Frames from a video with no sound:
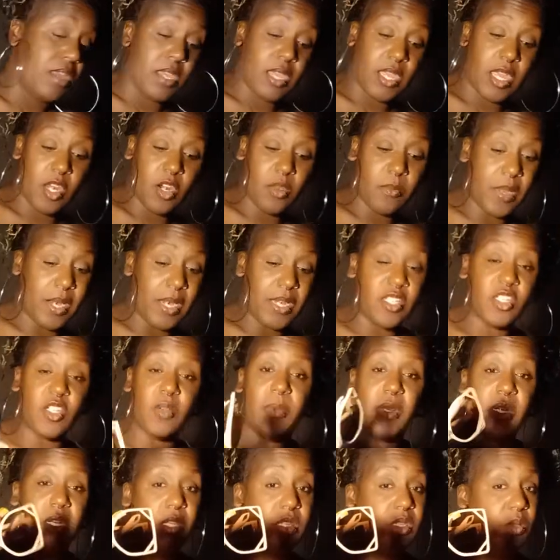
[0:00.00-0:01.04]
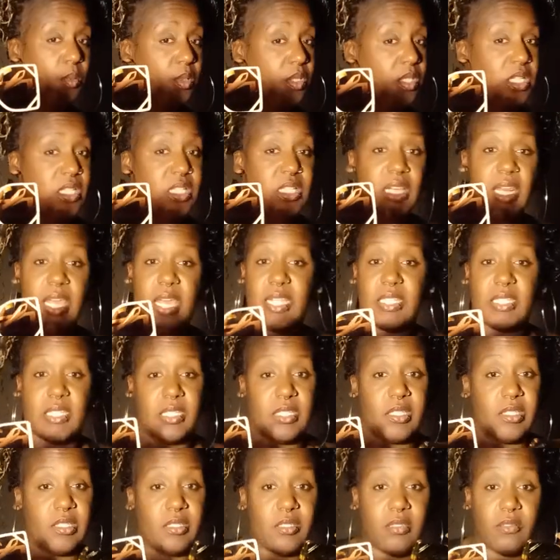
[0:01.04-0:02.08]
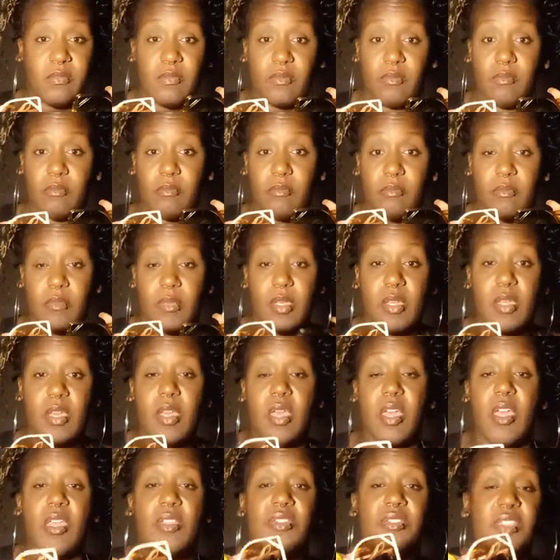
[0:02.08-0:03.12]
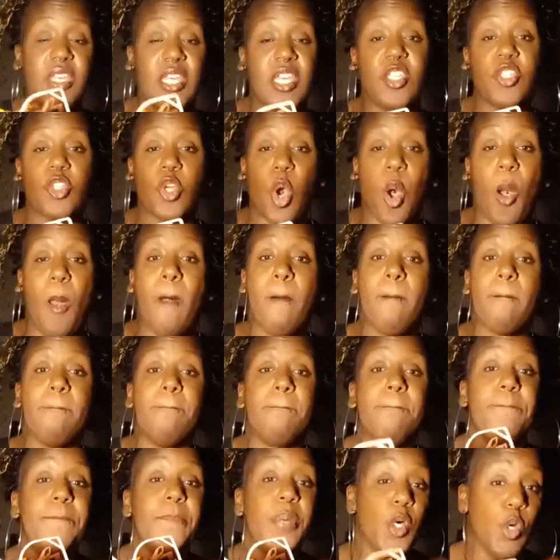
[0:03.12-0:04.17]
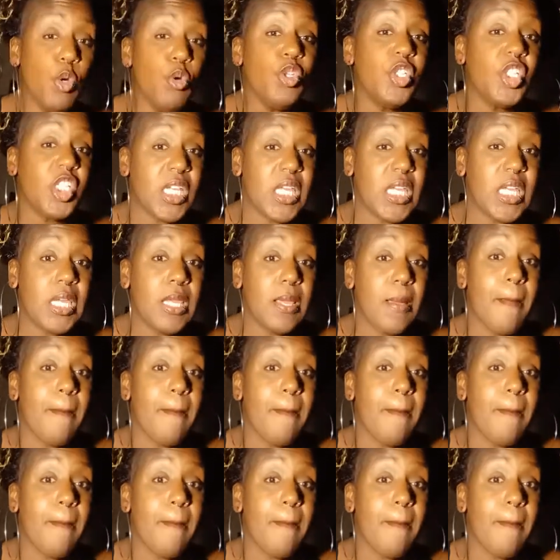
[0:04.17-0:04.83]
Can nobody tell me nothing with these glasses? These are bougie